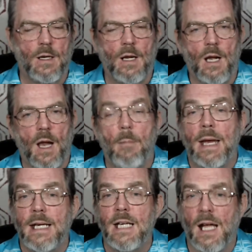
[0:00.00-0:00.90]
But he
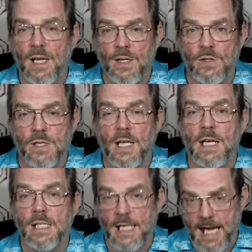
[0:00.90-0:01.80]
does, in his
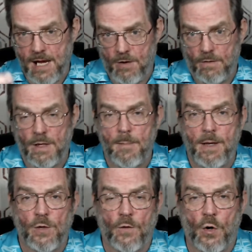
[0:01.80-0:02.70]
account in the myth
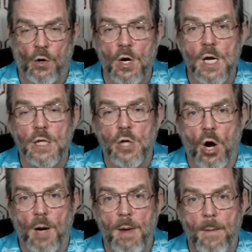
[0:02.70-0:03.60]
of talk
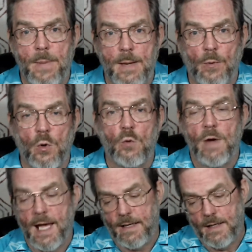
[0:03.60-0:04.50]
about people who've
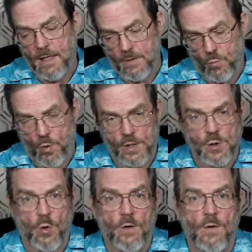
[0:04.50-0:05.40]
had one
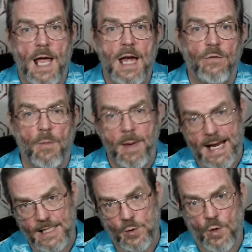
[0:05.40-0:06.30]
sort of life, a bad
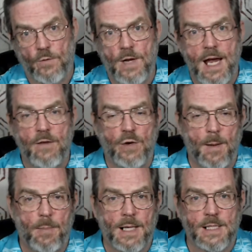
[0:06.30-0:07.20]
sort of life, an
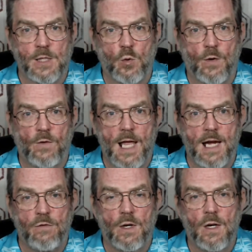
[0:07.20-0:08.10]
unpleasant sort of life,
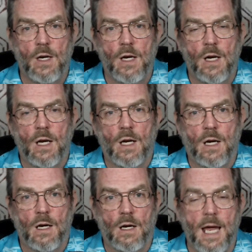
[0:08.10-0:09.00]

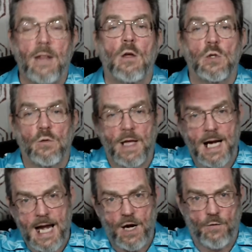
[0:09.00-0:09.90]
and those who've had a
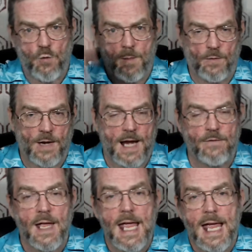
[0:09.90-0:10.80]
higher form of life.
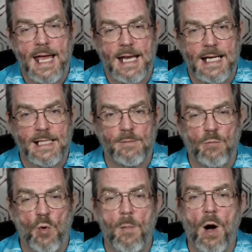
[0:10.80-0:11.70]
And he
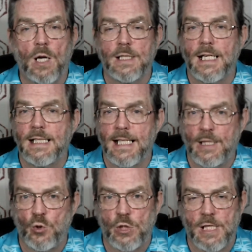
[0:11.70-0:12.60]
remarked that it's
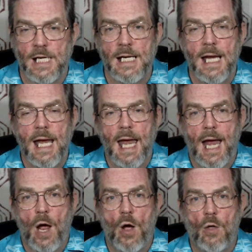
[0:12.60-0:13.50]
interesting
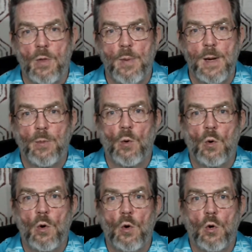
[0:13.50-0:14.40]
how the people
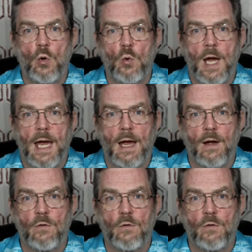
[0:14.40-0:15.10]
who have